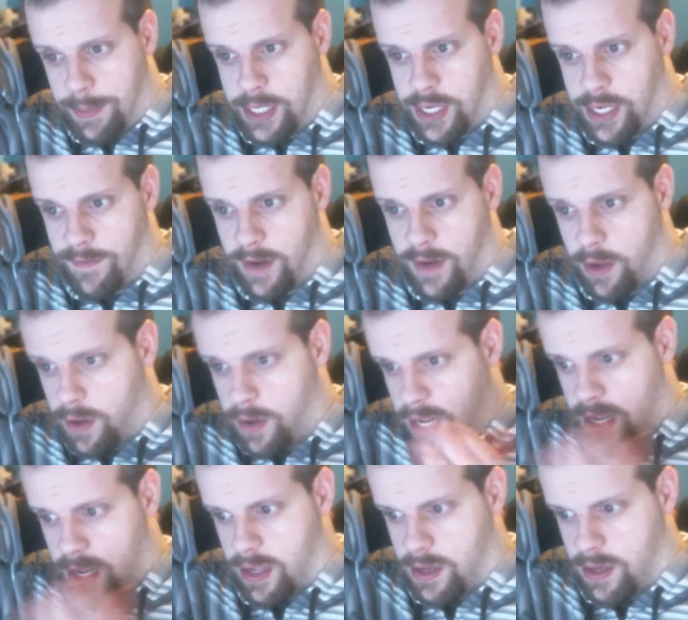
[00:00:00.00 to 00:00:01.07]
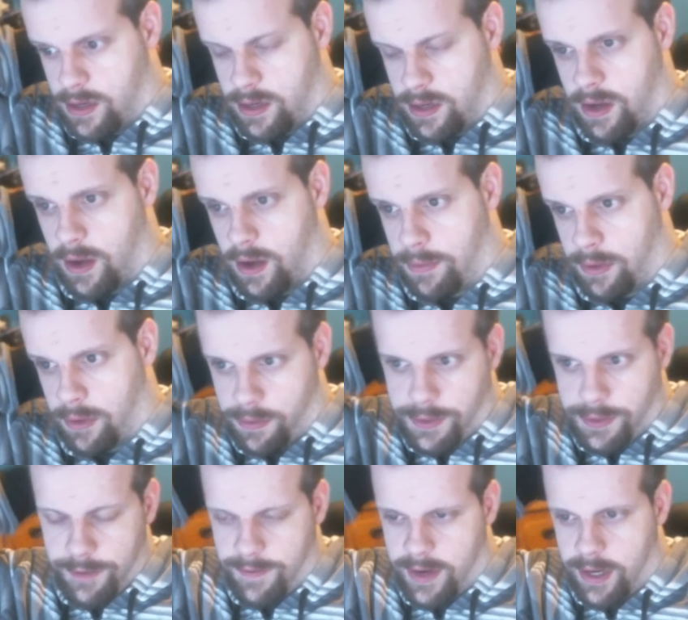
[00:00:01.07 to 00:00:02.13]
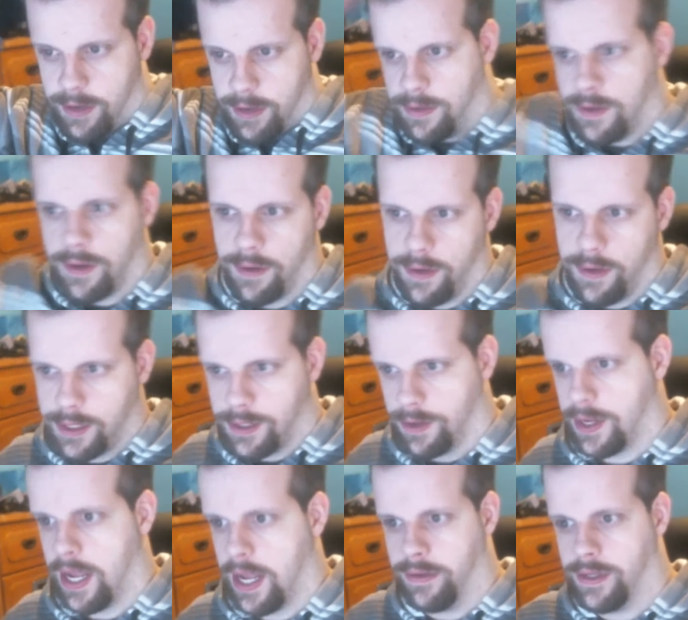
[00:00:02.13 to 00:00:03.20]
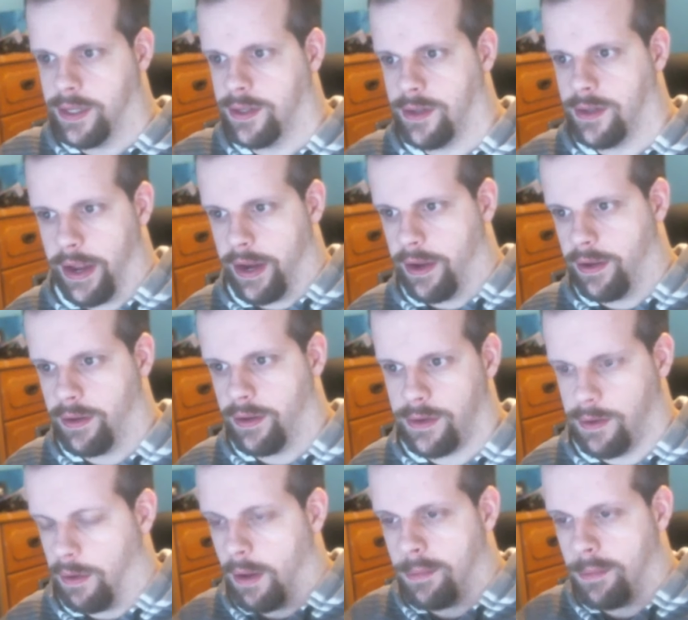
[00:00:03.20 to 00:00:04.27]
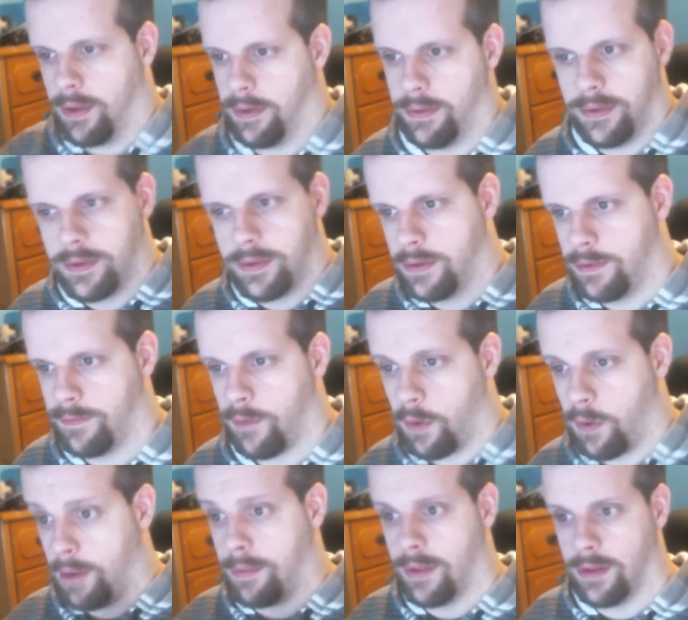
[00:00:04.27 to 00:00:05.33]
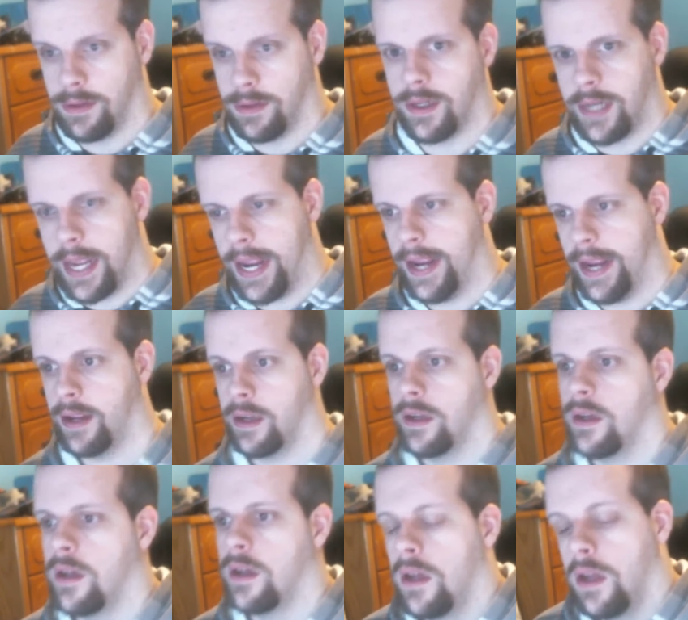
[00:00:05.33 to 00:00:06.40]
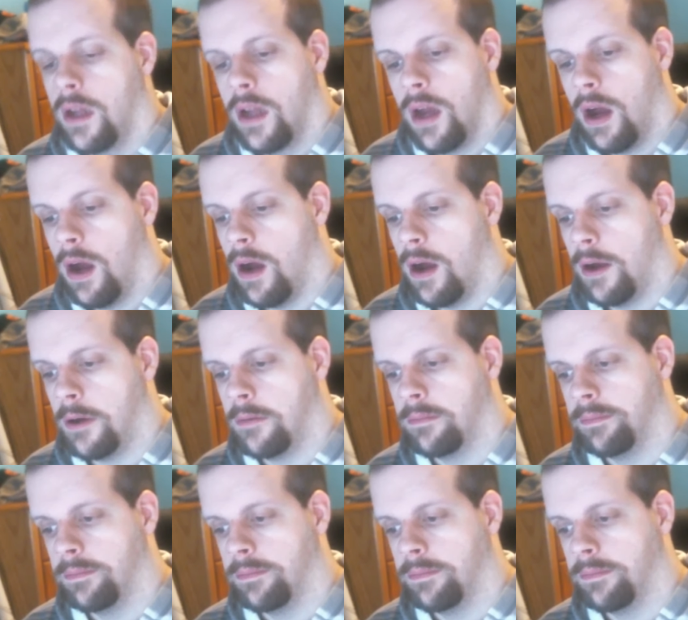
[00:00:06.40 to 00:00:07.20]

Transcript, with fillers: video, he can upload two videos. So it still counts as like two uploads, four uploads a day. Um,